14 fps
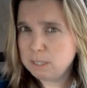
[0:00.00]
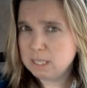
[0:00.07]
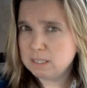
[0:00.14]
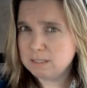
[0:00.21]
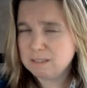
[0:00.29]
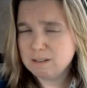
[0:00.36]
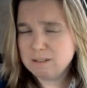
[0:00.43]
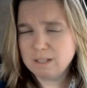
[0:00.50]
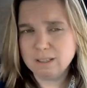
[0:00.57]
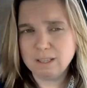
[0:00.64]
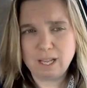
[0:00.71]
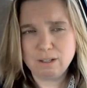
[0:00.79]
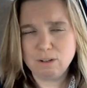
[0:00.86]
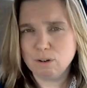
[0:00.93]
because there's a
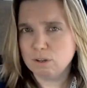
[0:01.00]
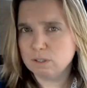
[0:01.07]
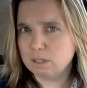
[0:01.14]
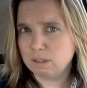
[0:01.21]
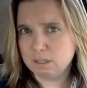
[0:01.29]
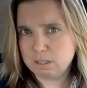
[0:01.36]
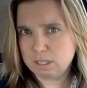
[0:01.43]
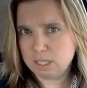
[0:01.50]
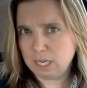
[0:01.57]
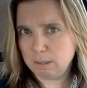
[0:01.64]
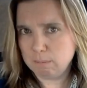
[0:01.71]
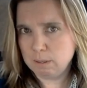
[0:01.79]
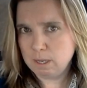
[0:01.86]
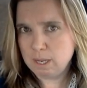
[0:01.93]
lot of girls on this
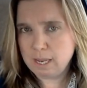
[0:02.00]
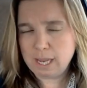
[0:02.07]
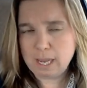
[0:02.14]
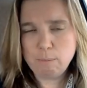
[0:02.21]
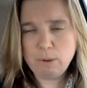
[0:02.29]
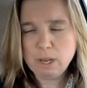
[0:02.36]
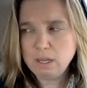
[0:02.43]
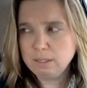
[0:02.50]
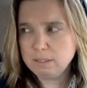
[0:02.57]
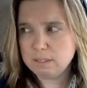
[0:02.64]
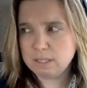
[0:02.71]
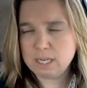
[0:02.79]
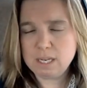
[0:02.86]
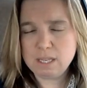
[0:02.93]
team. And we all
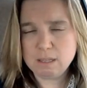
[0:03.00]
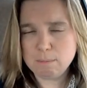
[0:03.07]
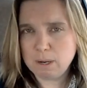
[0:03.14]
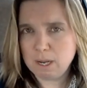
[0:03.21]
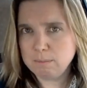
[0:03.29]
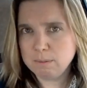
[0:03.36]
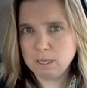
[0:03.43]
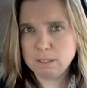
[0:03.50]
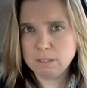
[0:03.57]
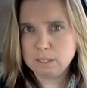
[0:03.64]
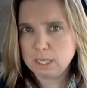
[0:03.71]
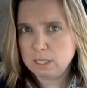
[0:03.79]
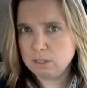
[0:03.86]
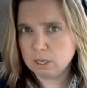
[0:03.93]
see, the moms all
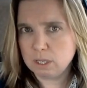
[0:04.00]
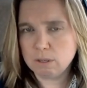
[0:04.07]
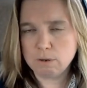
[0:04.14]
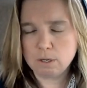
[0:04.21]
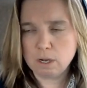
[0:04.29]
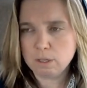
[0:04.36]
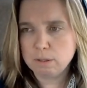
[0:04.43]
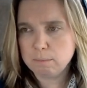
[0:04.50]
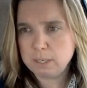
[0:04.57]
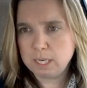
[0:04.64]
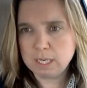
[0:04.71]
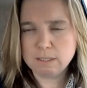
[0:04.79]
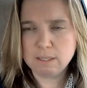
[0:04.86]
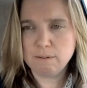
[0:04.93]
see each other at all the
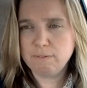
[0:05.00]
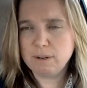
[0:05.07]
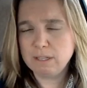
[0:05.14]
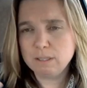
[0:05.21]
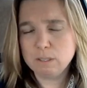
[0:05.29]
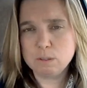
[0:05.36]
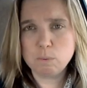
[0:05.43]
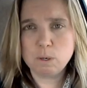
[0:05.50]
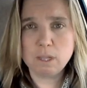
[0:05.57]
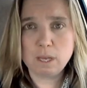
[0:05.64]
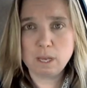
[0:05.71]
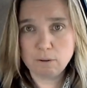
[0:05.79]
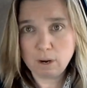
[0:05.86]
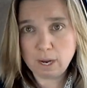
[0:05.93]
meets. And in fact, this is one
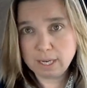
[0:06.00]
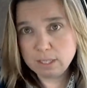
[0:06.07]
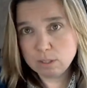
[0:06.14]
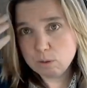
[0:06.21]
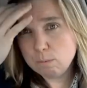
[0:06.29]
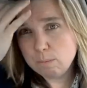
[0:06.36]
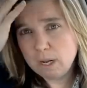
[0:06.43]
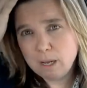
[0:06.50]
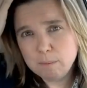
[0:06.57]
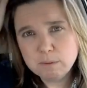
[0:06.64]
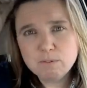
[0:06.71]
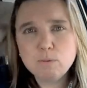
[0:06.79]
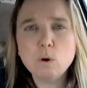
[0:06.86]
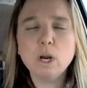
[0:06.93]
of the other high school
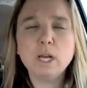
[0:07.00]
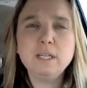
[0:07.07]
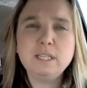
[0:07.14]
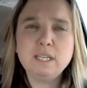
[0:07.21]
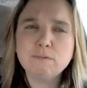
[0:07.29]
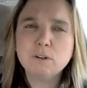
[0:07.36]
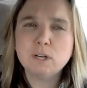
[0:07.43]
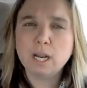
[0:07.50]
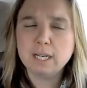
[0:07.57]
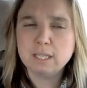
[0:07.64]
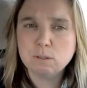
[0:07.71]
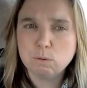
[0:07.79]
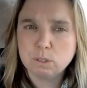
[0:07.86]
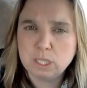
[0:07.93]
moms for a different
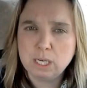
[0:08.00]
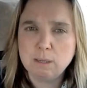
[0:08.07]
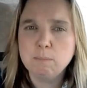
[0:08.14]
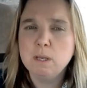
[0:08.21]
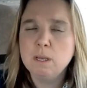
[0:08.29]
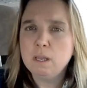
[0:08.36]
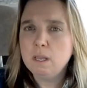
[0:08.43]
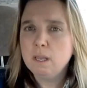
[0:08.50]
high school team.